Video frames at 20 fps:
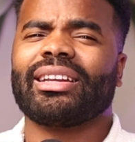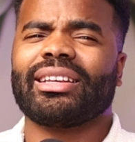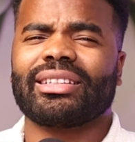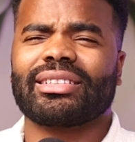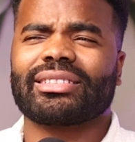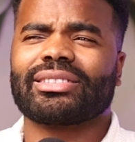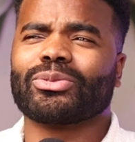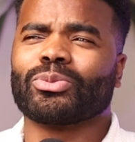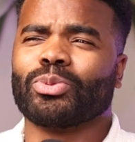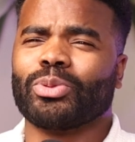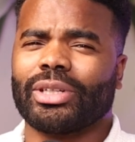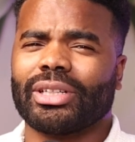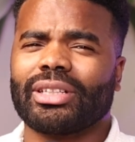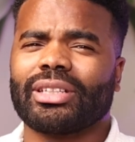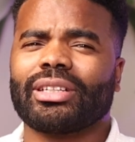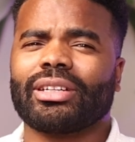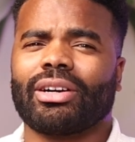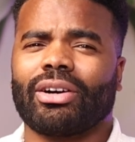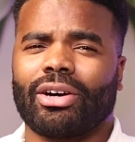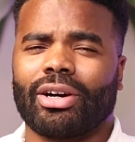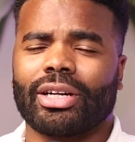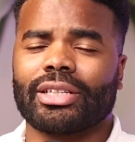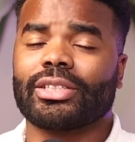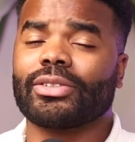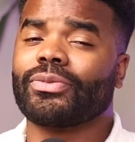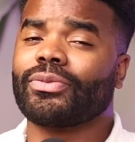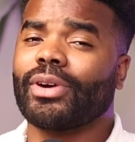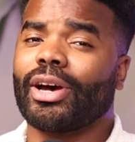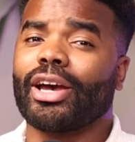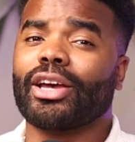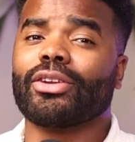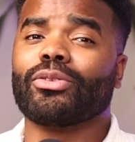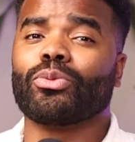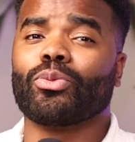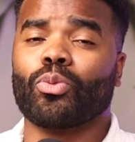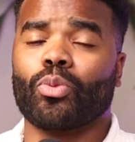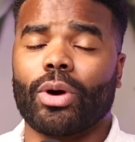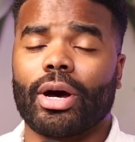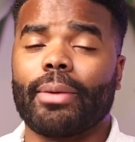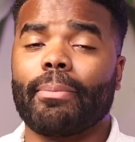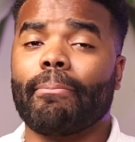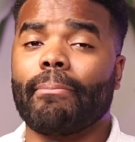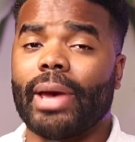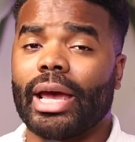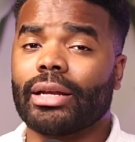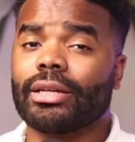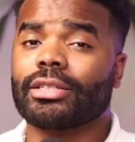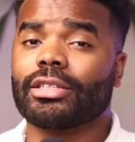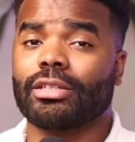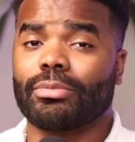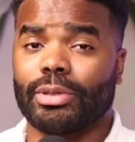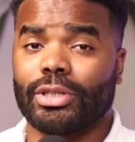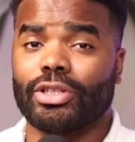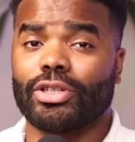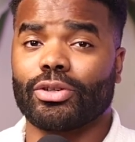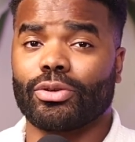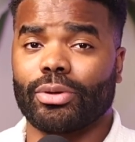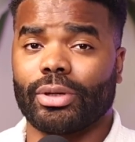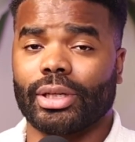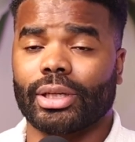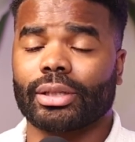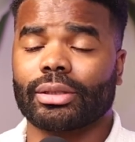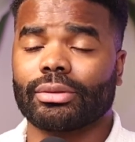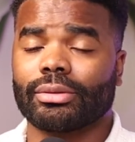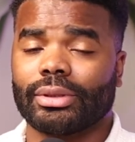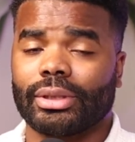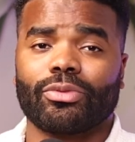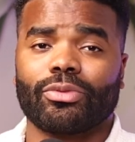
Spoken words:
And it's really hard to find what men should be doing.